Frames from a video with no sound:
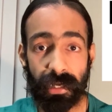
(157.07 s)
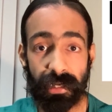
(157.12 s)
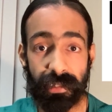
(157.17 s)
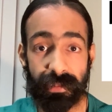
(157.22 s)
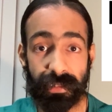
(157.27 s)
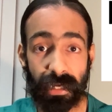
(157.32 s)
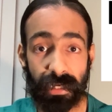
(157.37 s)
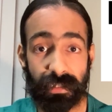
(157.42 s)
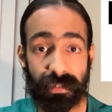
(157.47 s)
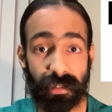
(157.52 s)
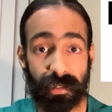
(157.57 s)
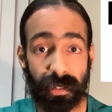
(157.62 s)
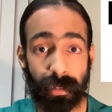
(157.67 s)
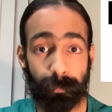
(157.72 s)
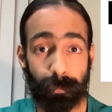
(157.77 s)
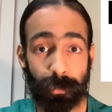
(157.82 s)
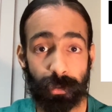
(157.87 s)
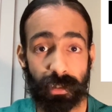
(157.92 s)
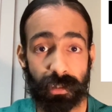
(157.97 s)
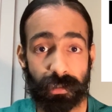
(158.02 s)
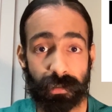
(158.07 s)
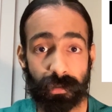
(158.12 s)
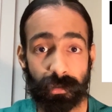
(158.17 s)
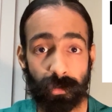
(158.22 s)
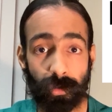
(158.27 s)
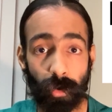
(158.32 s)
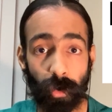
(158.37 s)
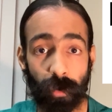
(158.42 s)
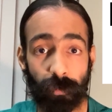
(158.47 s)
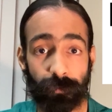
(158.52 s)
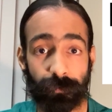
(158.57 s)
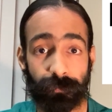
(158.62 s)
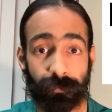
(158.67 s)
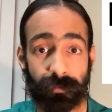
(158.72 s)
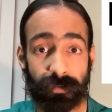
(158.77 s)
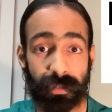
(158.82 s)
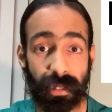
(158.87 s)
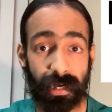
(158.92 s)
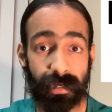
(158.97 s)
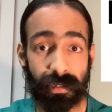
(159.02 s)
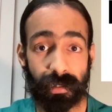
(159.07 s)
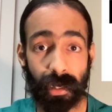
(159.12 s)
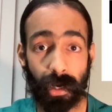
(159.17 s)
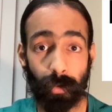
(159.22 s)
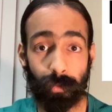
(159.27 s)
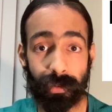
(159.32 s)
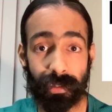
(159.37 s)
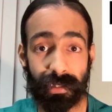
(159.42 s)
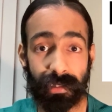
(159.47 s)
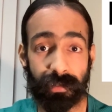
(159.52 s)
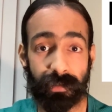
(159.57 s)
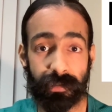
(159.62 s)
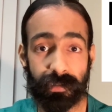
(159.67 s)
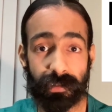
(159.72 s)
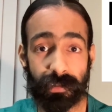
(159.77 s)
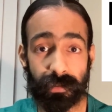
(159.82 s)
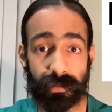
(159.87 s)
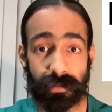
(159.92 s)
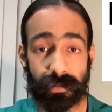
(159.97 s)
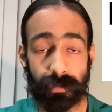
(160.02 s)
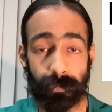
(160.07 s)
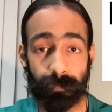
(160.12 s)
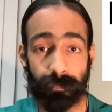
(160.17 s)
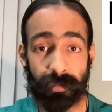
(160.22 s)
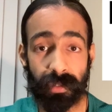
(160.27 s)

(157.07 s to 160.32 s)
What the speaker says: then the reputation of that account increases.